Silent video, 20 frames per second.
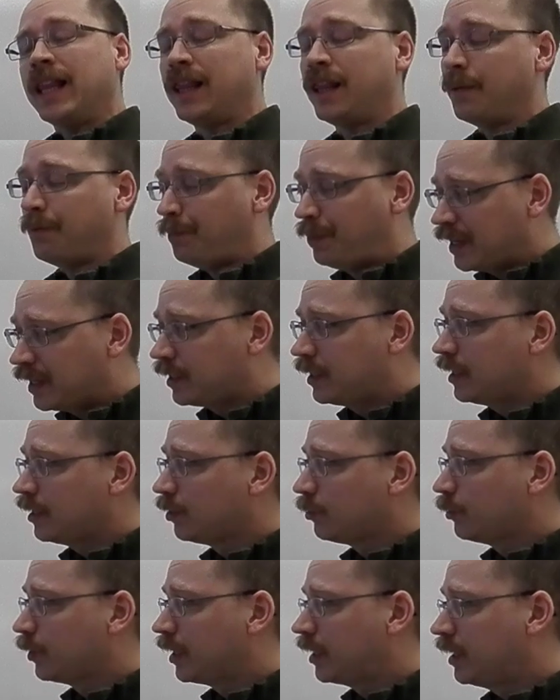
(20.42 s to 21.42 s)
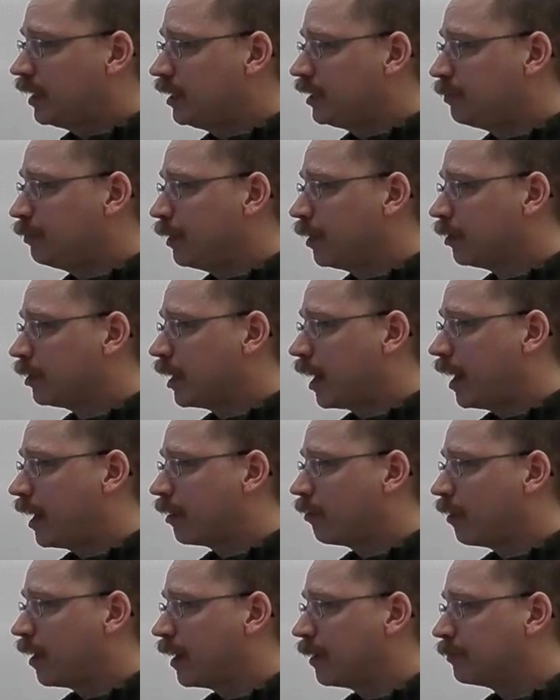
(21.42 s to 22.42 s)
The big deal with these mirror
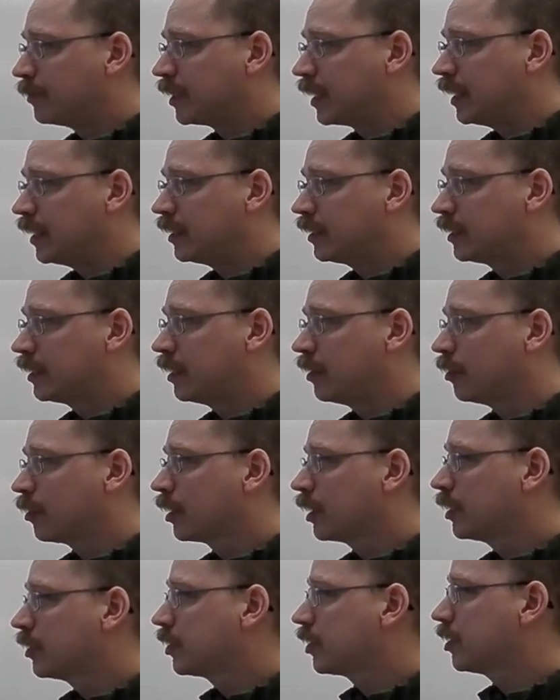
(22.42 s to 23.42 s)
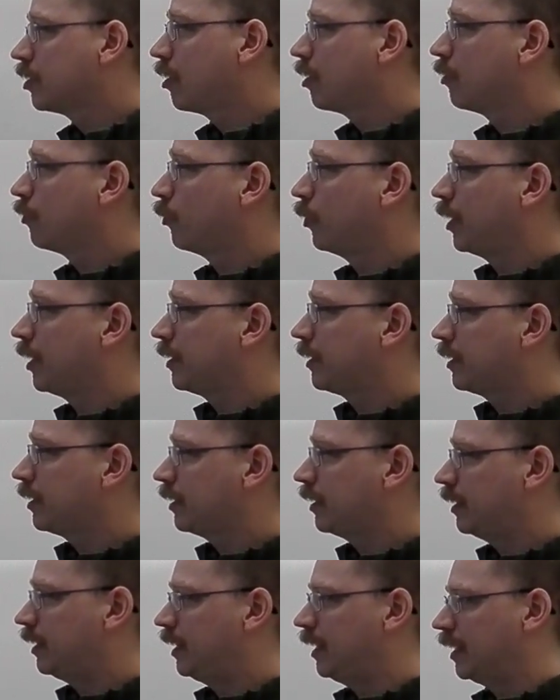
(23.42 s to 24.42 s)
diagrams is that you're going to start
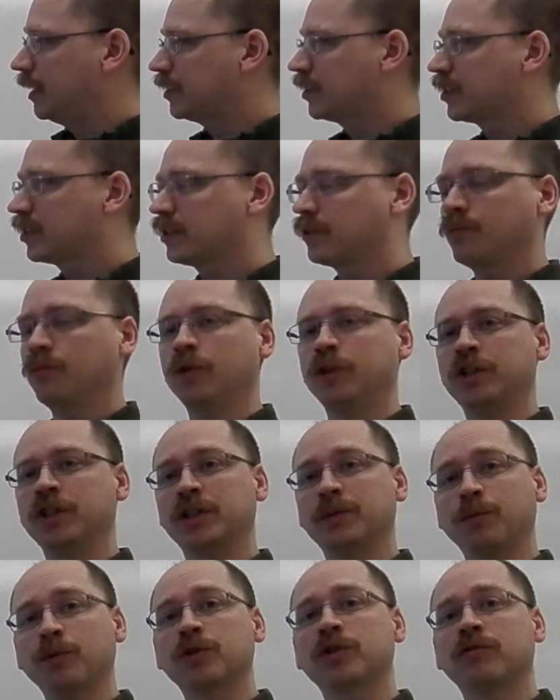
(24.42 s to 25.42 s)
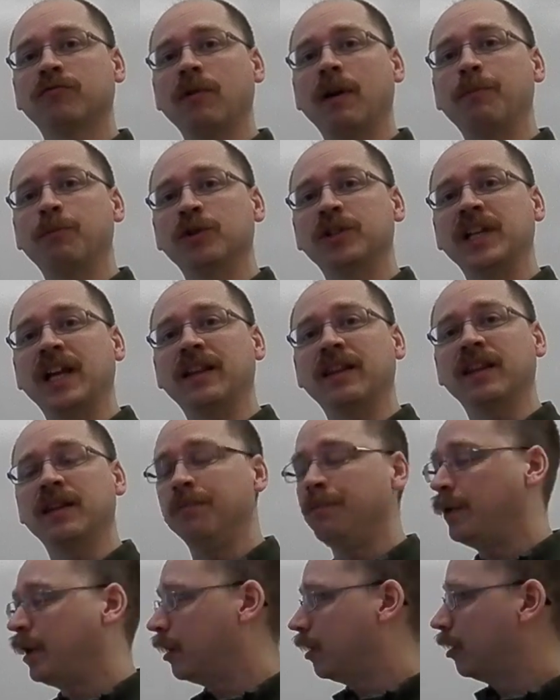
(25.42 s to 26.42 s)
with this, which is supposed to represent the
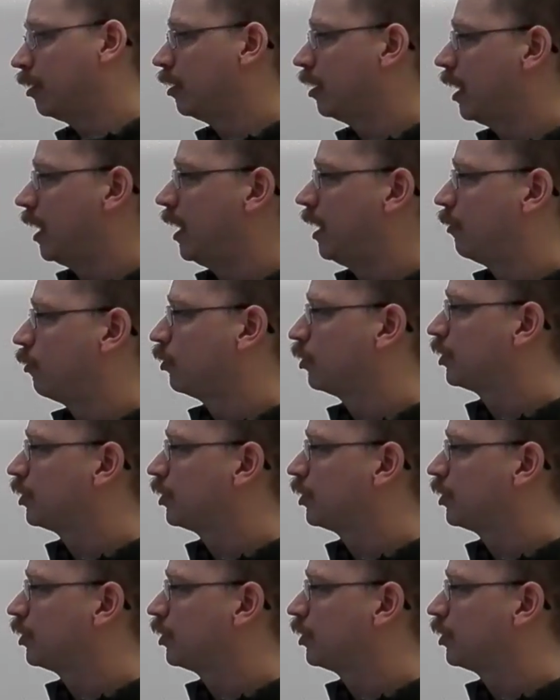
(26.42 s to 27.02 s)
mirror. Uh, we're